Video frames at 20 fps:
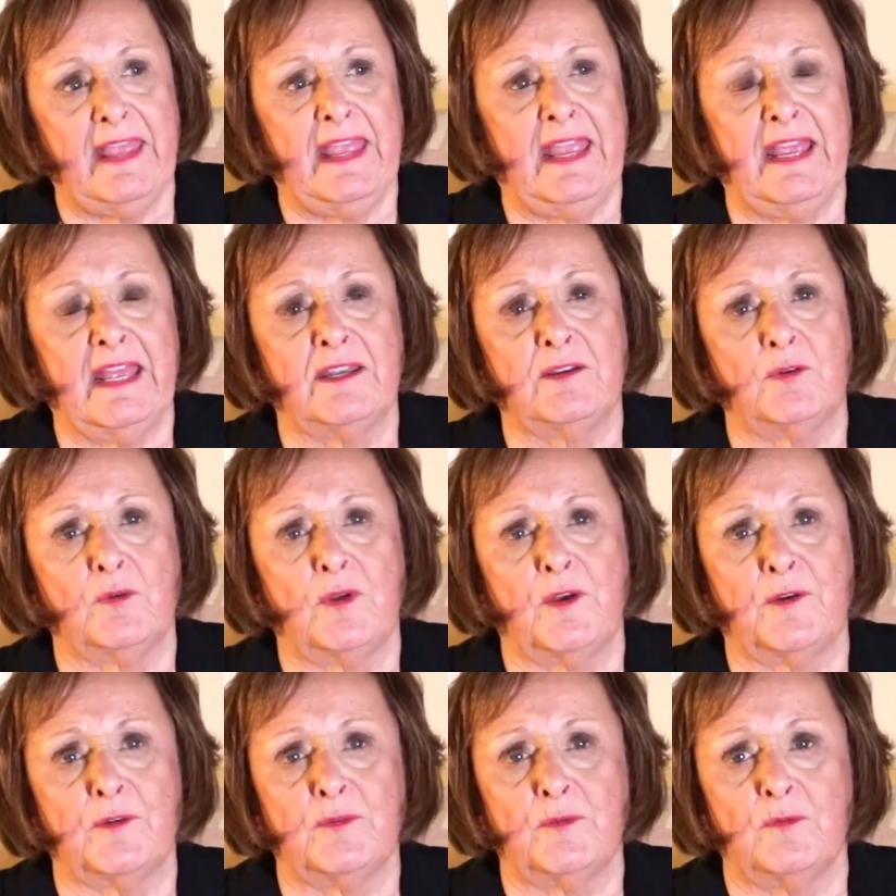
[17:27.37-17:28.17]
and
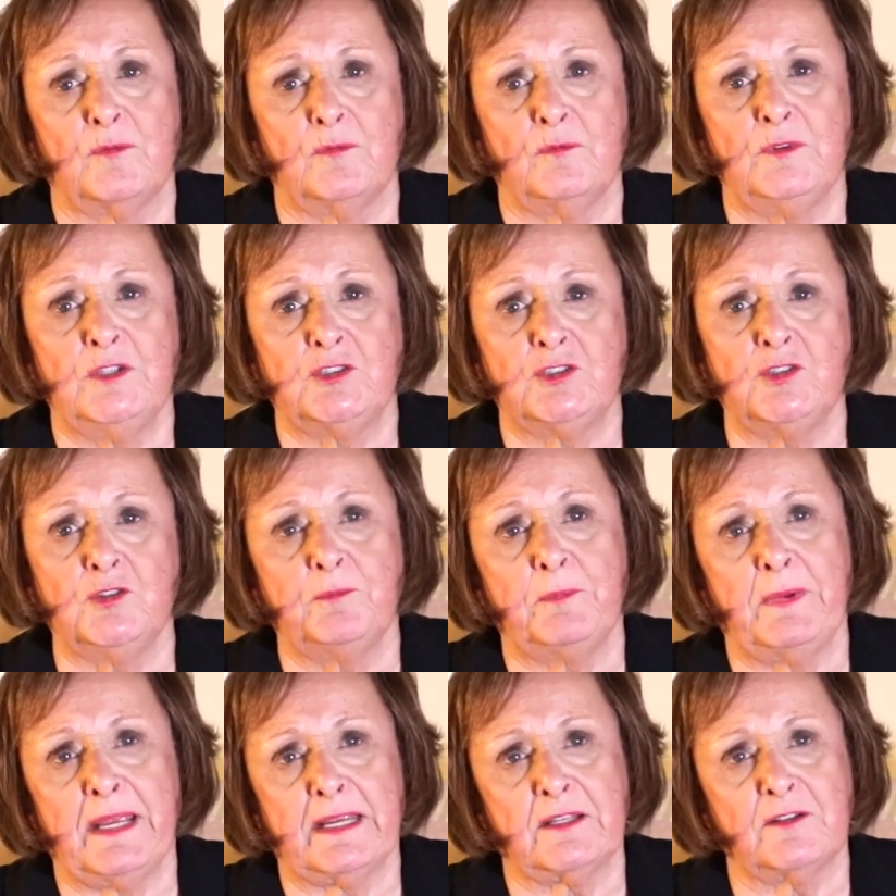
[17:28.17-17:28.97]
we
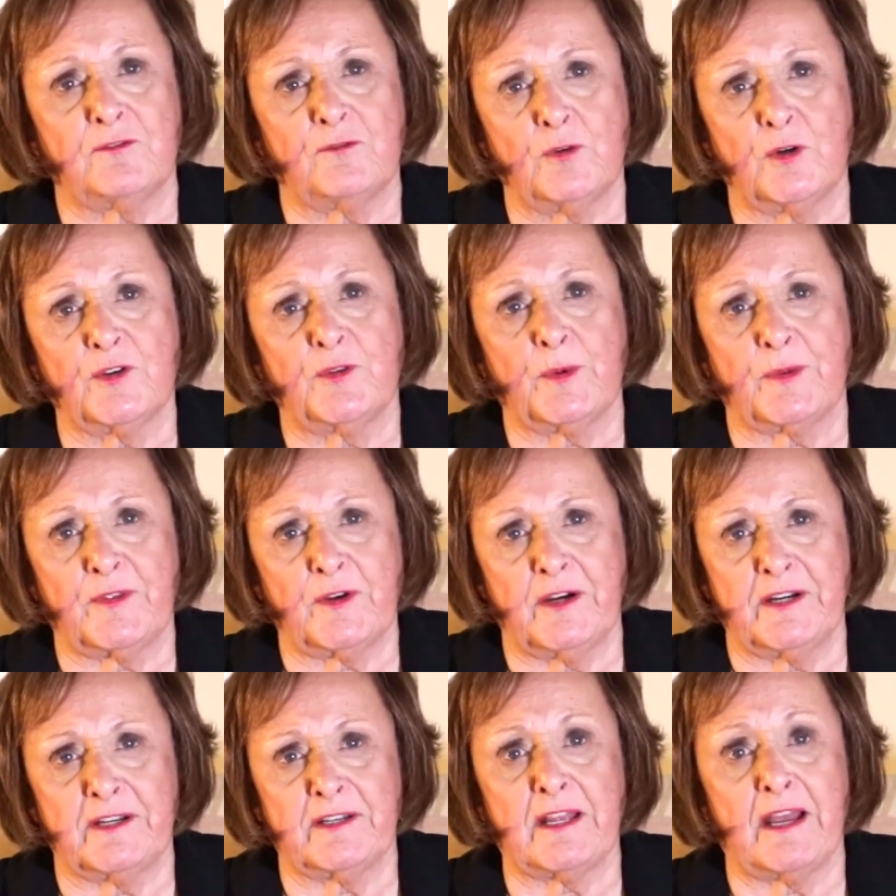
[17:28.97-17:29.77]
shoot back and forth with
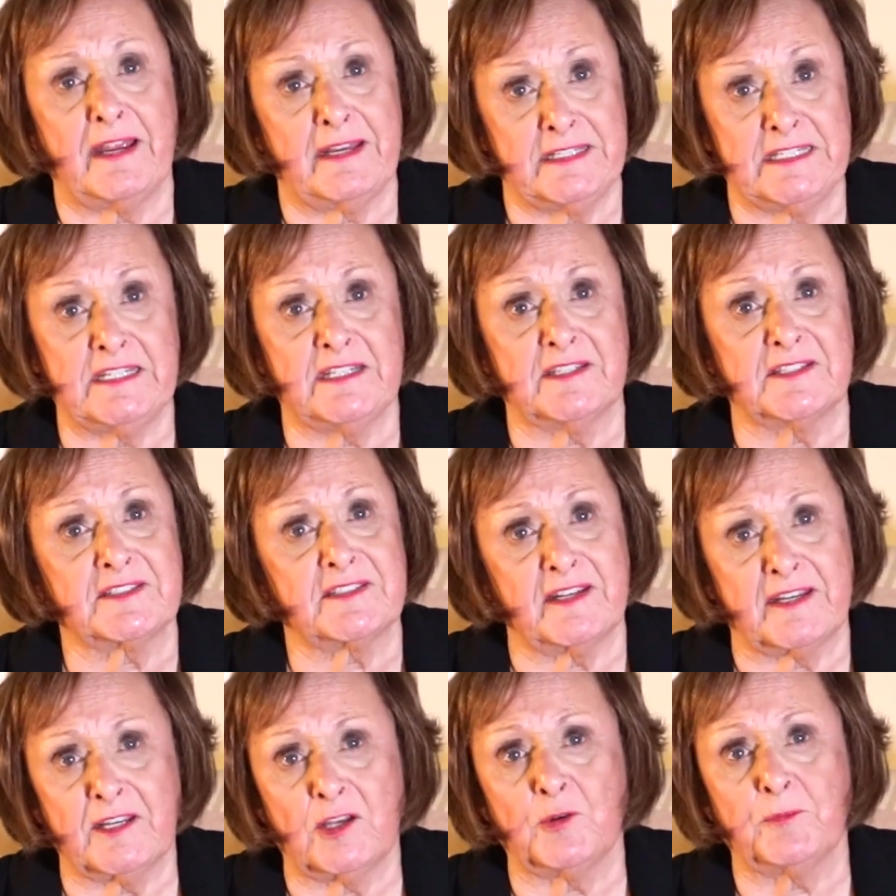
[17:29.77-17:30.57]
our
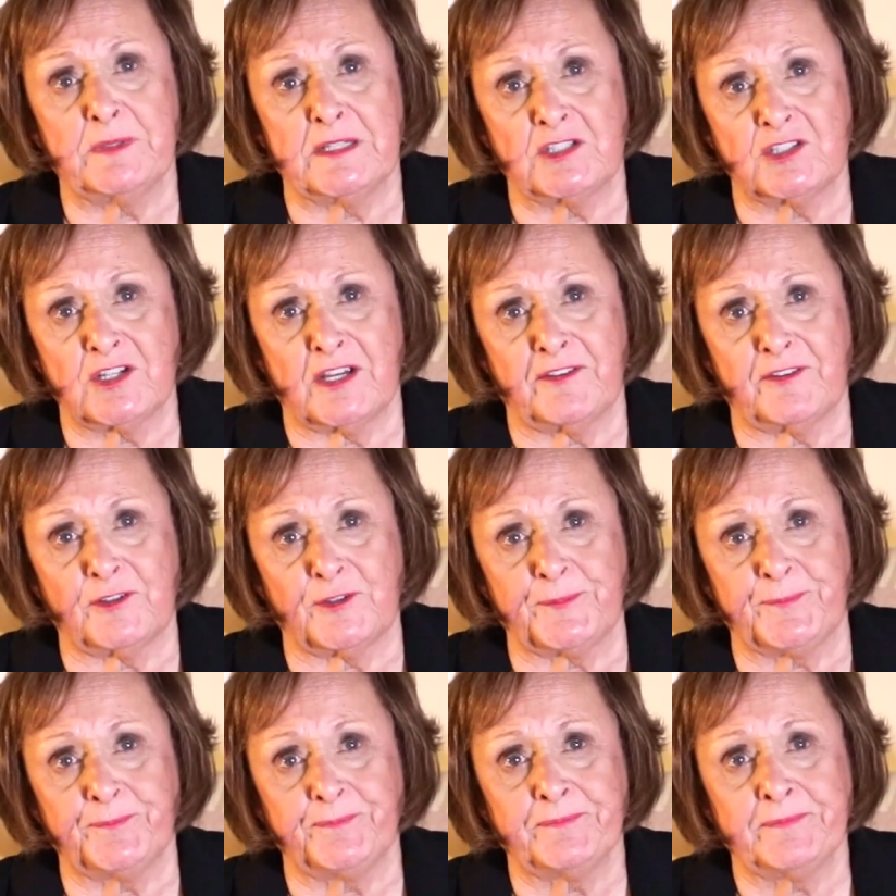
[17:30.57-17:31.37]
ideas and help each other.